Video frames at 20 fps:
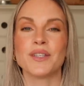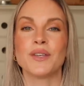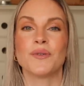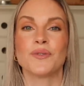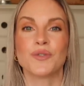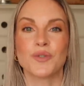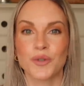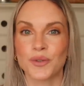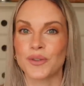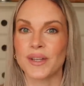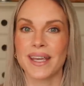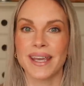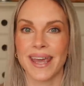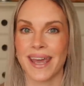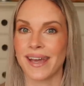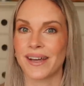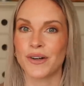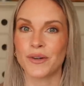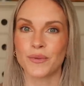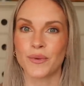You truly
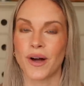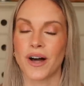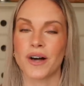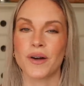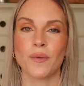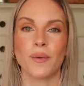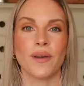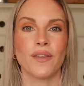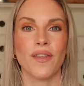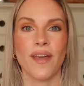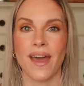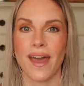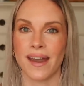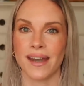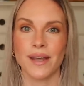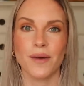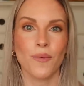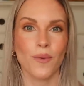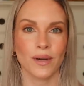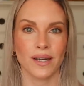can't go wrong with
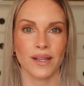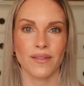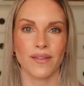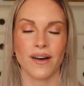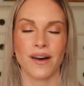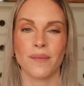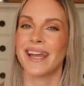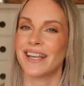any one of them.